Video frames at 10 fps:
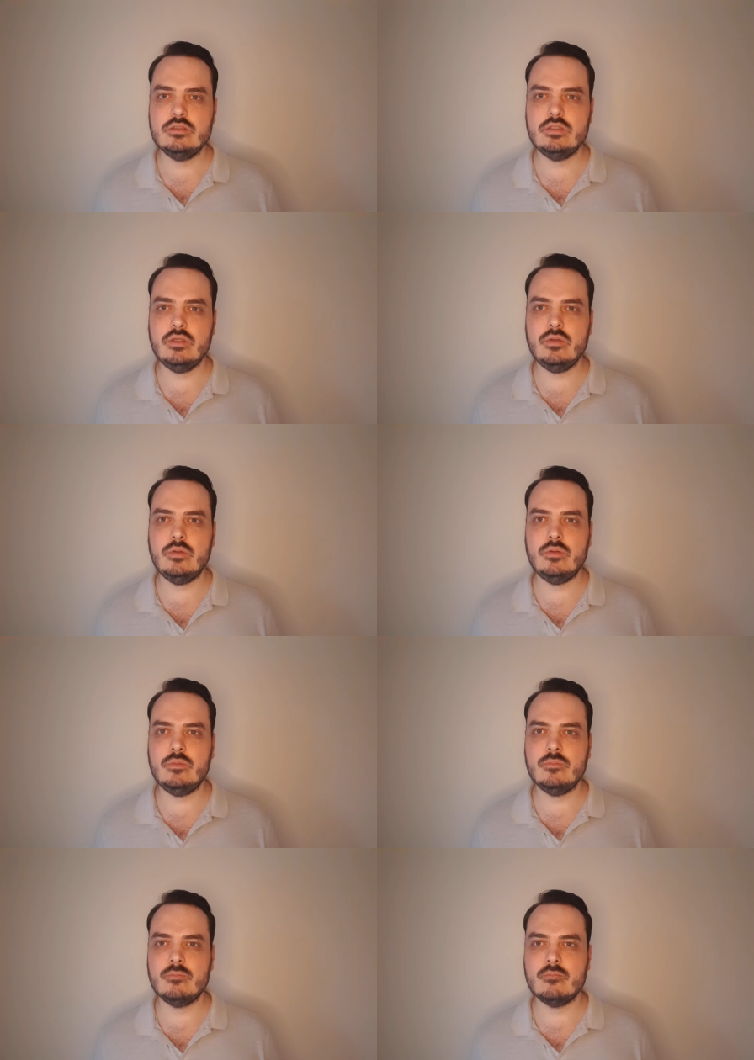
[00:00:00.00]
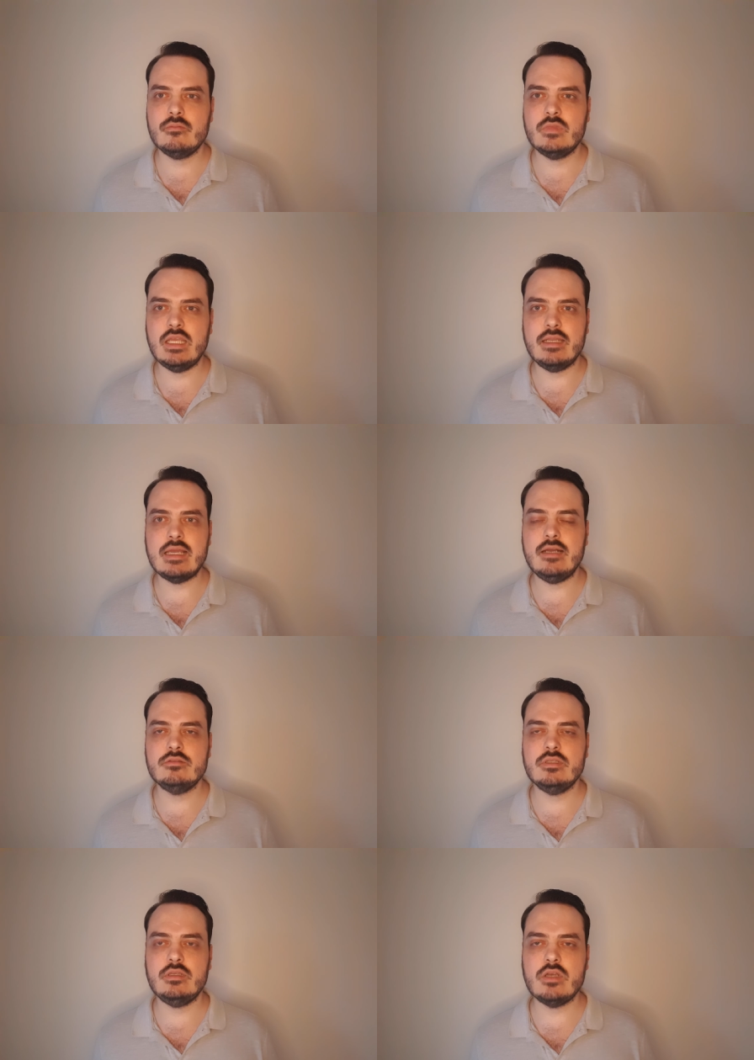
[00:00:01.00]
to
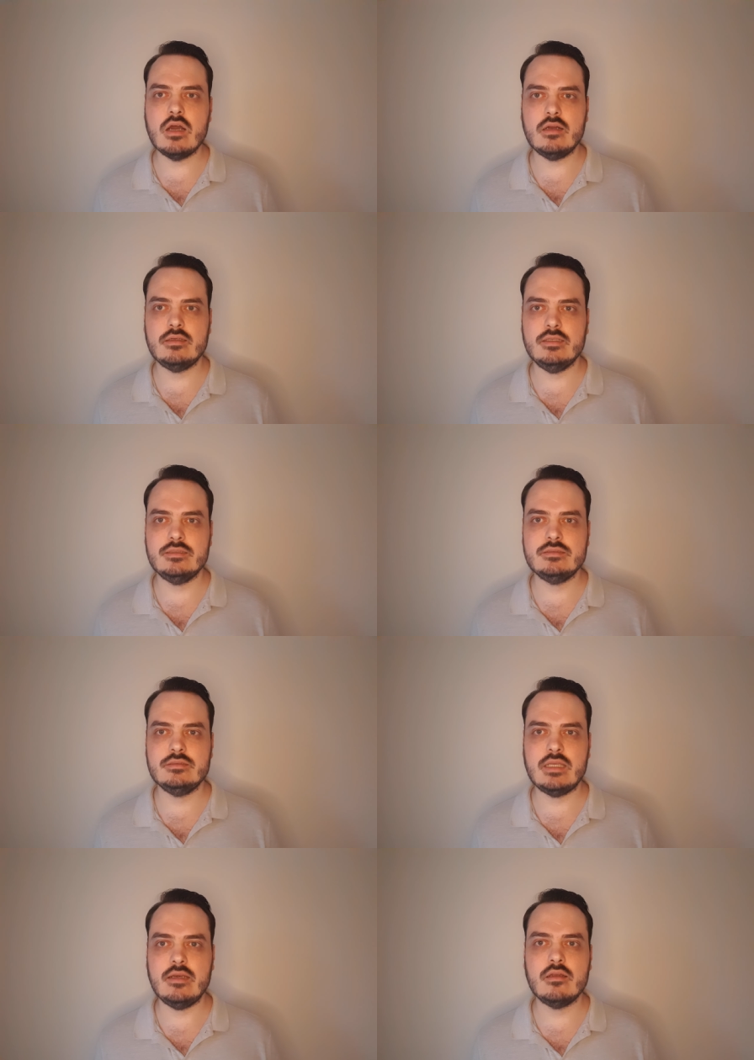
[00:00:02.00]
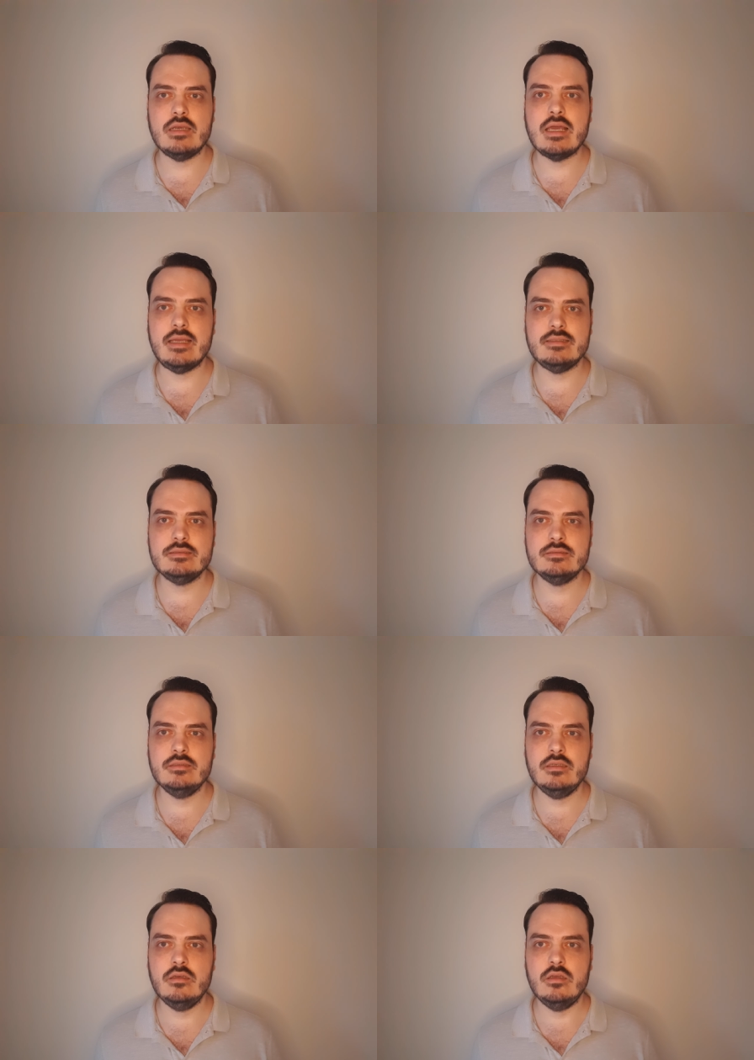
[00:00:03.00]
encounter the darkness and not light,
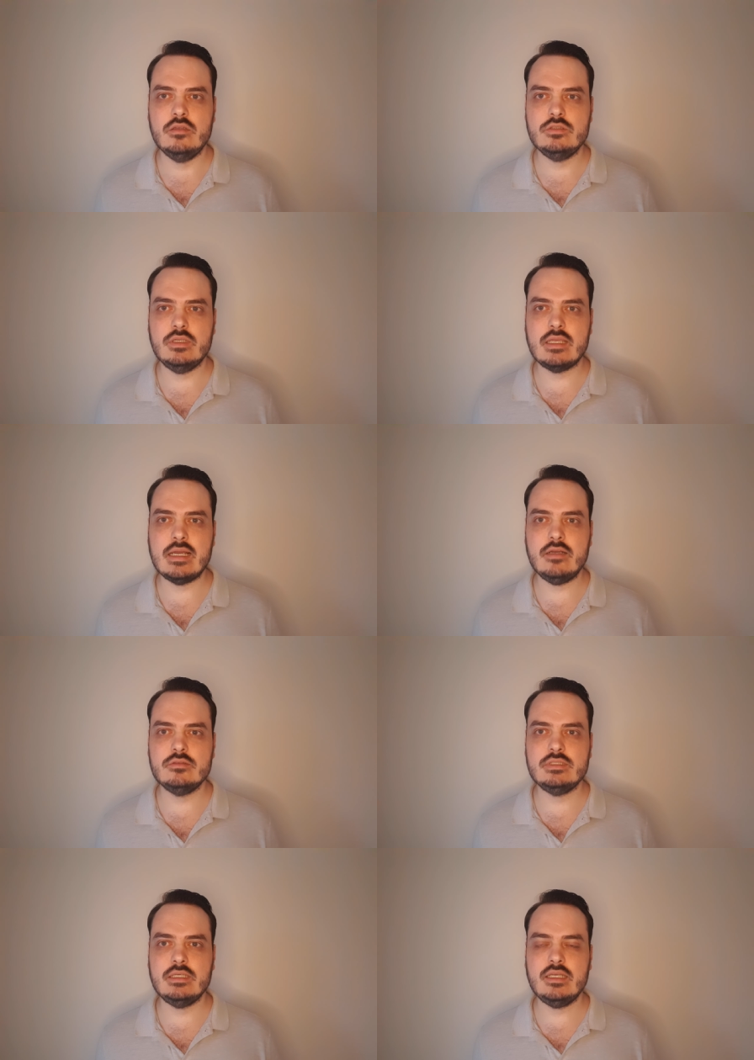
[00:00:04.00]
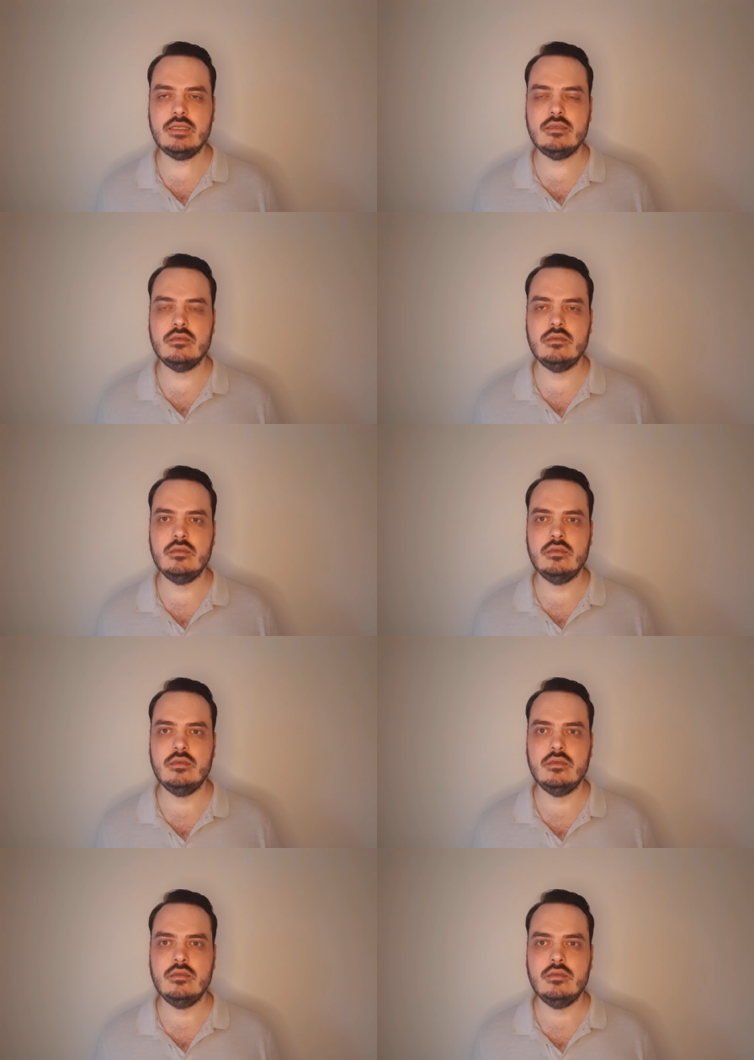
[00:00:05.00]
to encounter
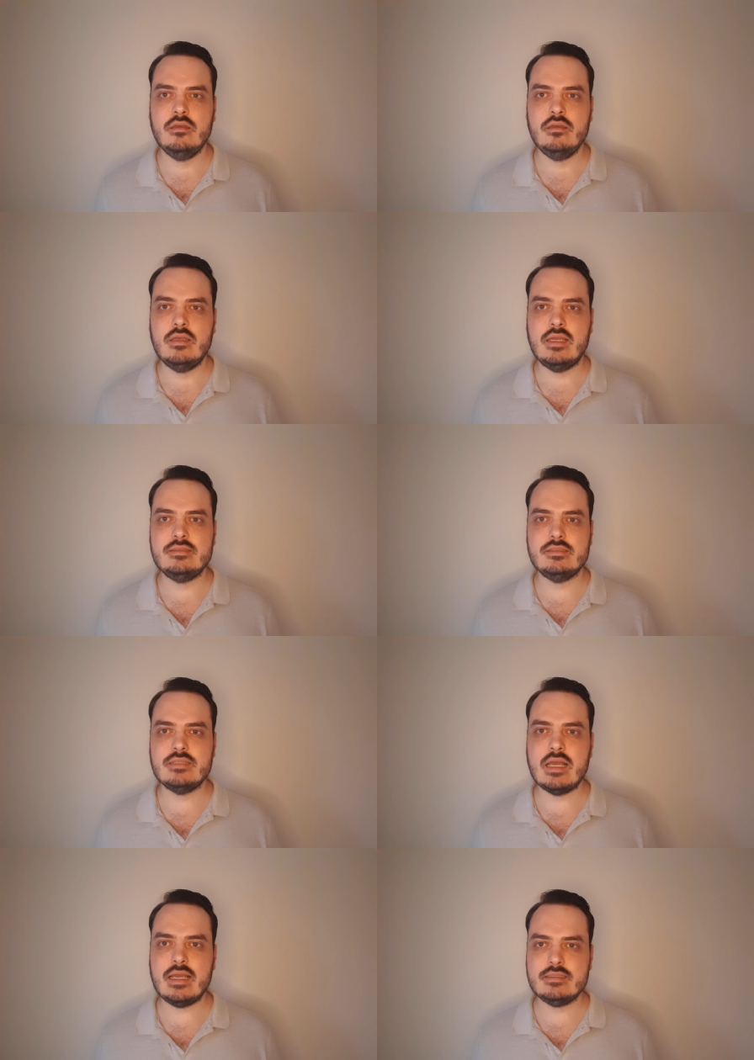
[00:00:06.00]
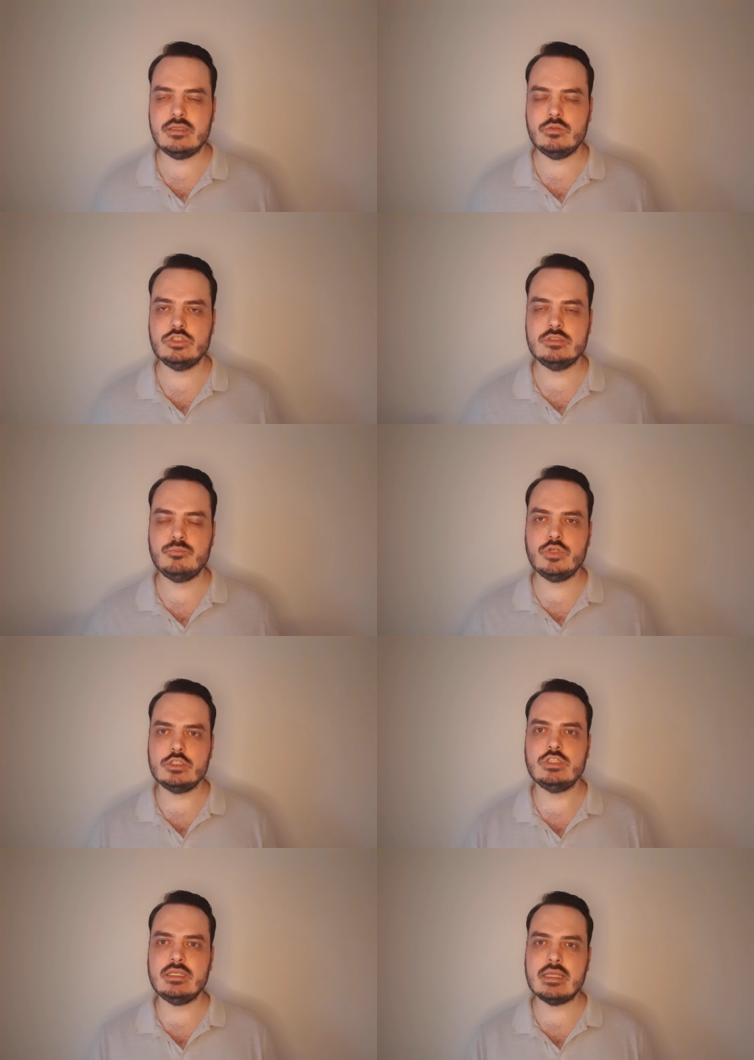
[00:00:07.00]
a society which is
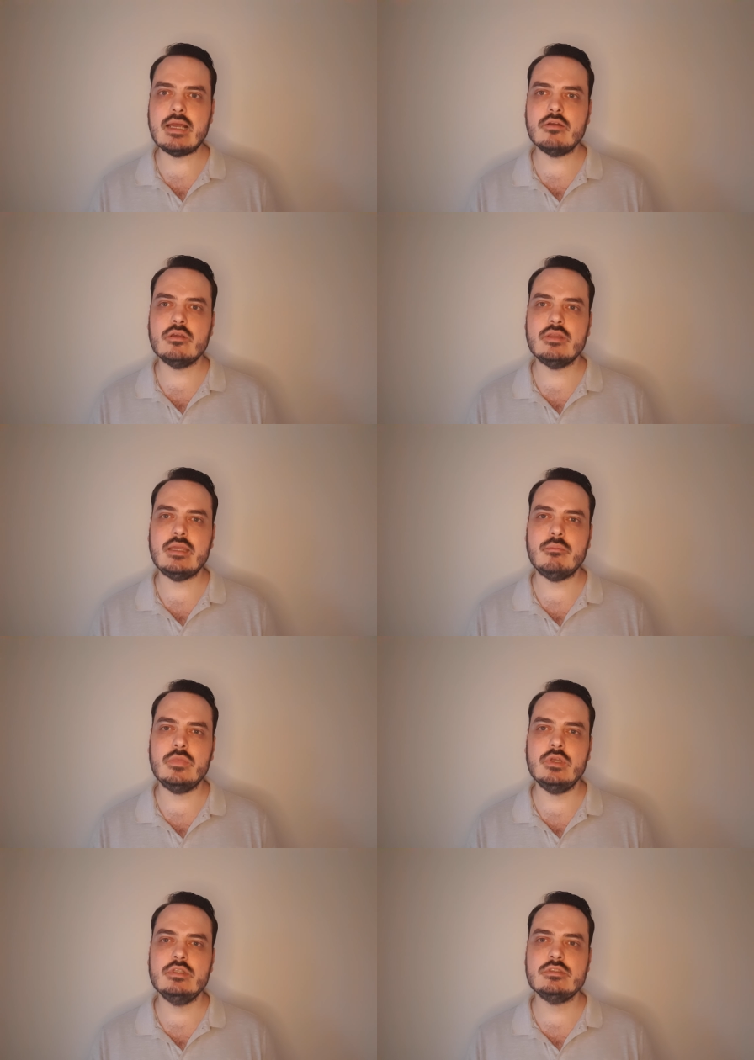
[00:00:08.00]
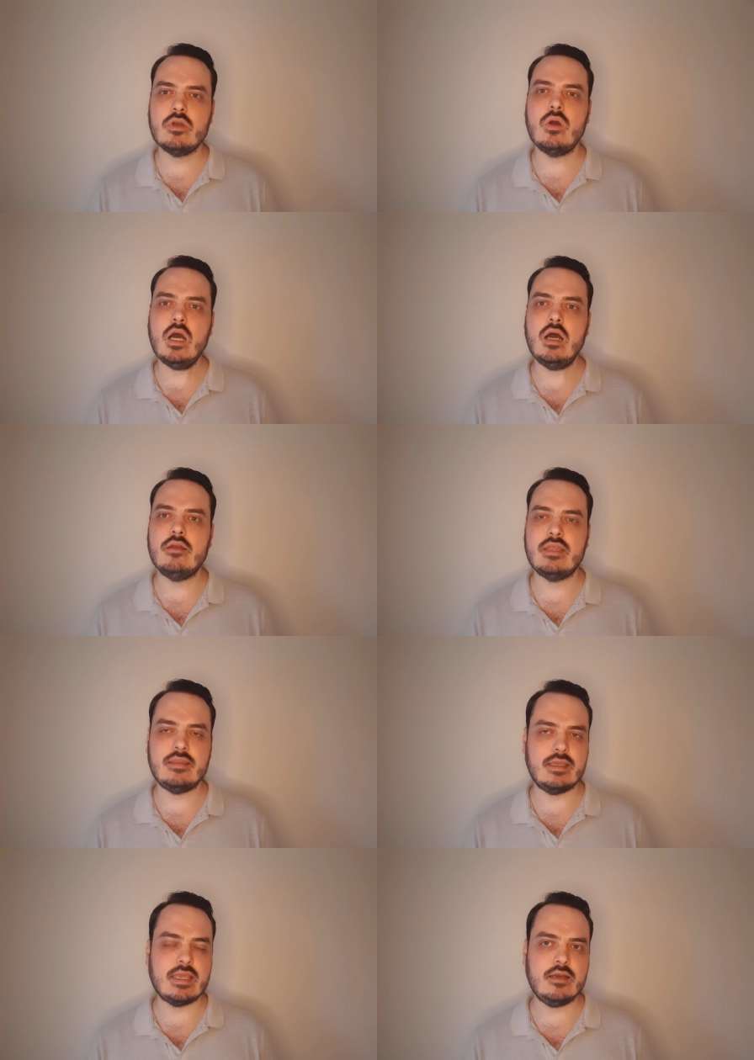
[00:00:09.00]
pushing down on them so hard that
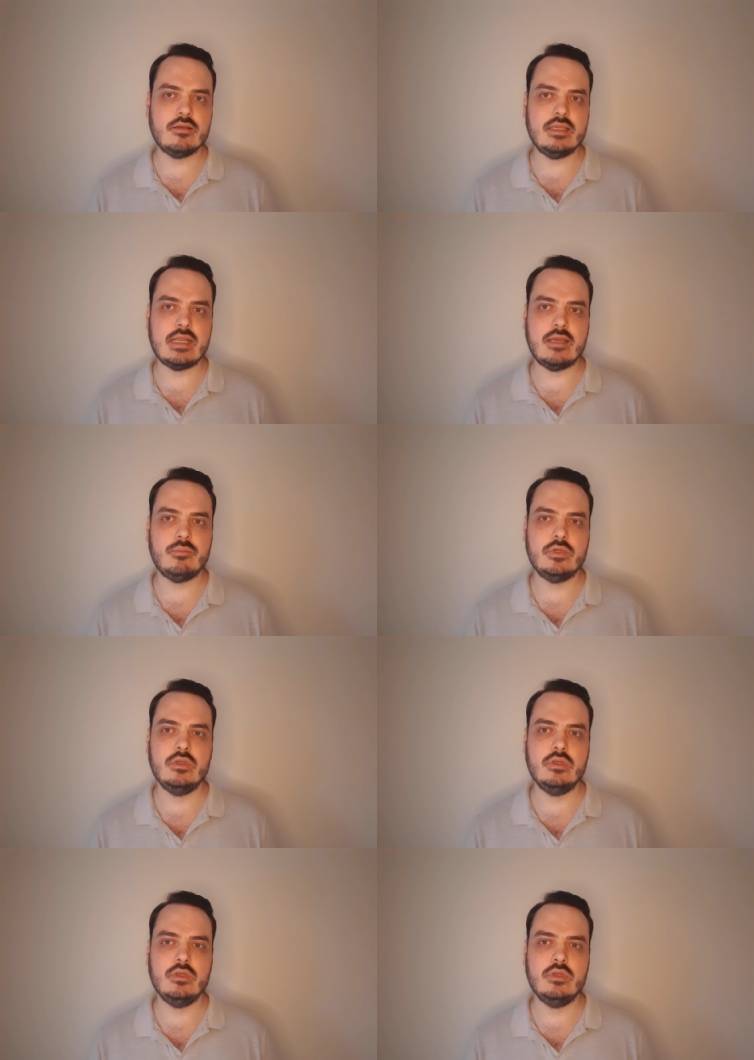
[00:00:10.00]
they cannot get up,